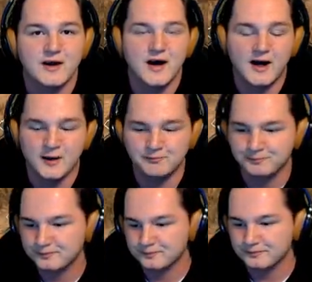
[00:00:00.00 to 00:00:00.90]
Um,
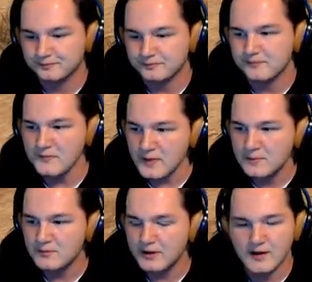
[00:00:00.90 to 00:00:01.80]

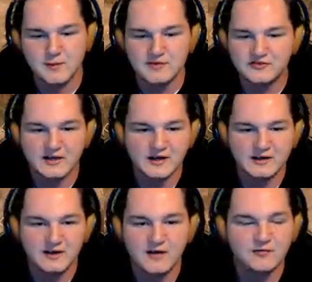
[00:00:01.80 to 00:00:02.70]
but I've been
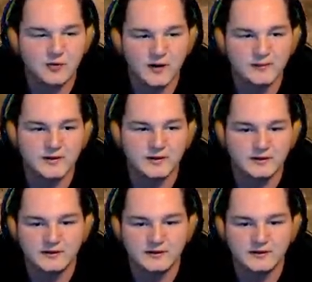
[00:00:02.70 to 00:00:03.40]
slacking off quite a bit.